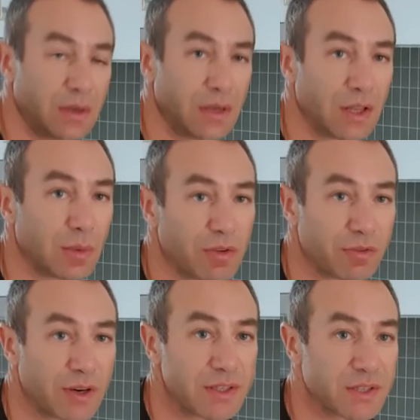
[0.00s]
Hello my
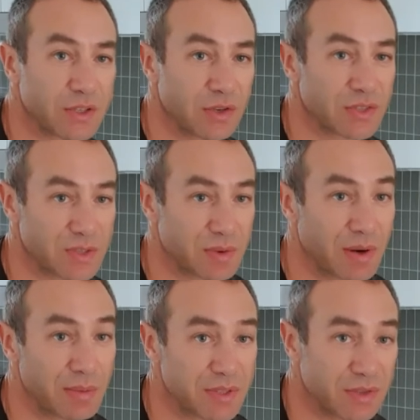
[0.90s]
friends and channel
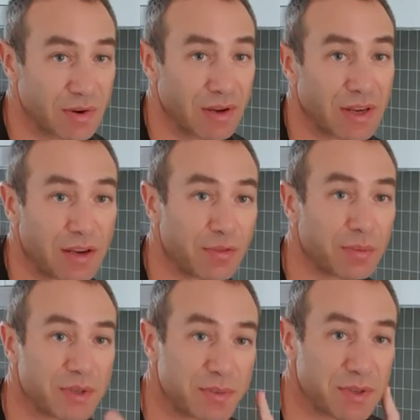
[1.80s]
subscribers, Greg here from
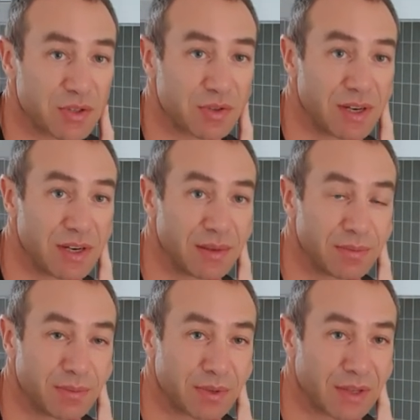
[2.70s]
Brisbane, Australia
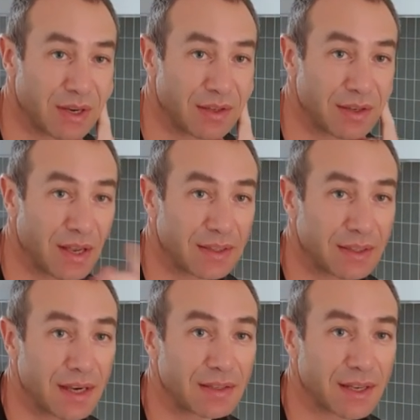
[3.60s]
with another
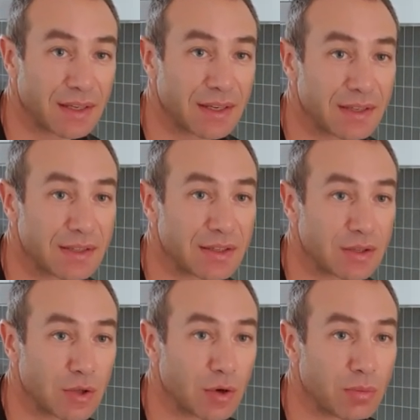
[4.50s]
uncut, unedited,
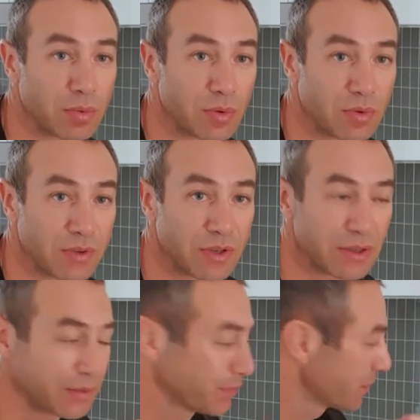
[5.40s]
no bull video.